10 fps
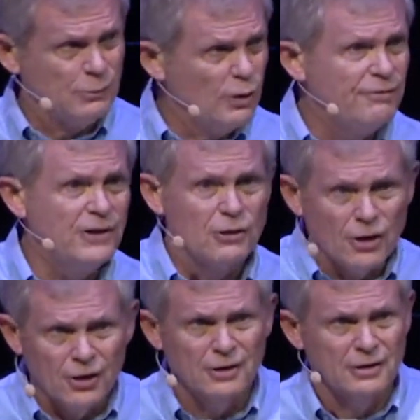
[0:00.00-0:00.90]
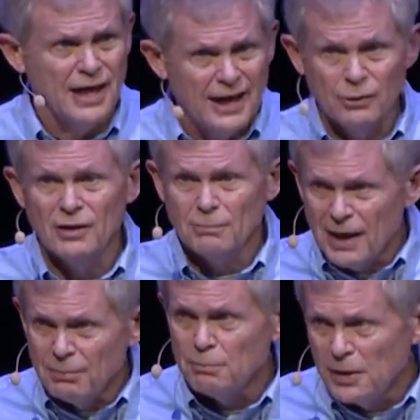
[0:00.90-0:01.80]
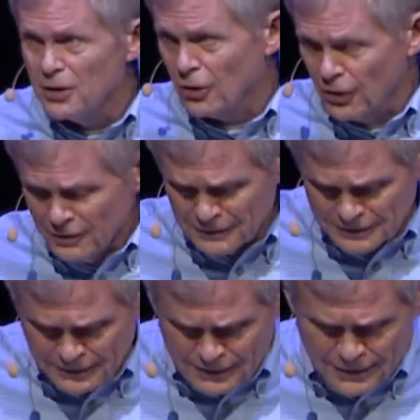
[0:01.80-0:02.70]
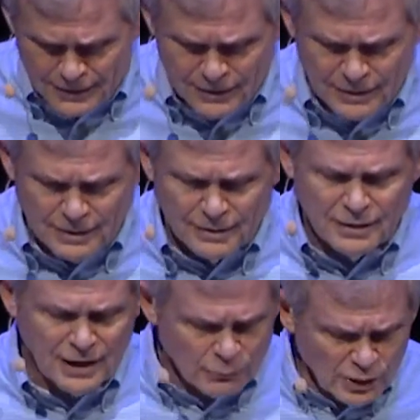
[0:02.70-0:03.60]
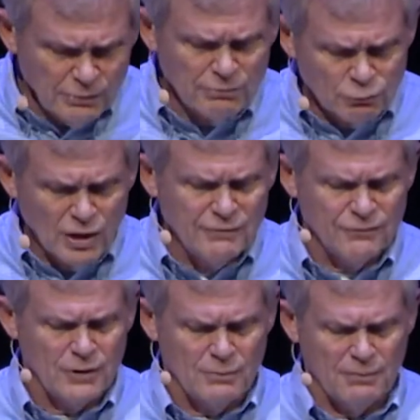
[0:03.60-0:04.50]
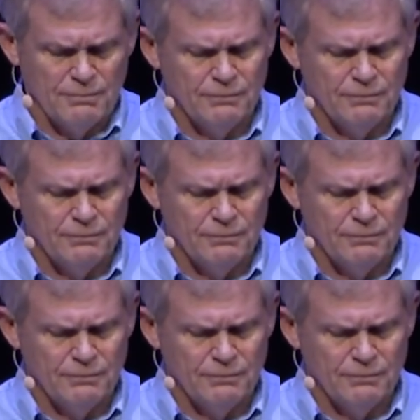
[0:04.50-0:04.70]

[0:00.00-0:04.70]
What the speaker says: and we feel hurt and angry and maybe bitter, and we run from him.